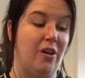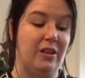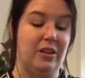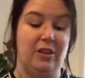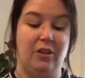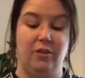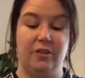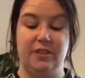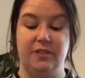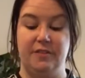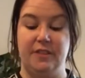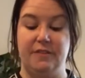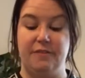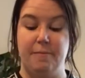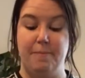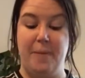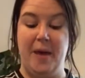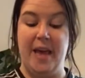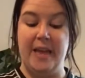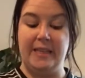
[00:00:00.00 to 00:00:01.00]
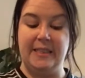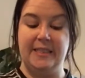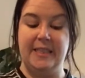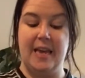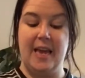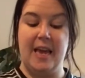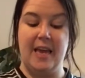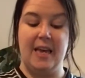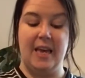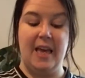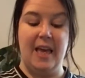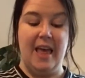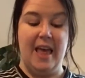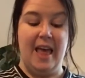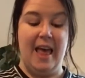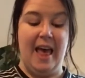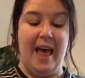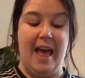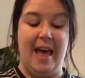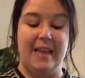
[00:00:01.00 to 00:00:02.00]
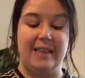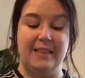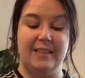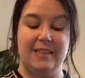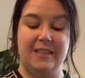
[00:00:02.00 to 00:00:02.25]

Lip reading: Lots of different painting, and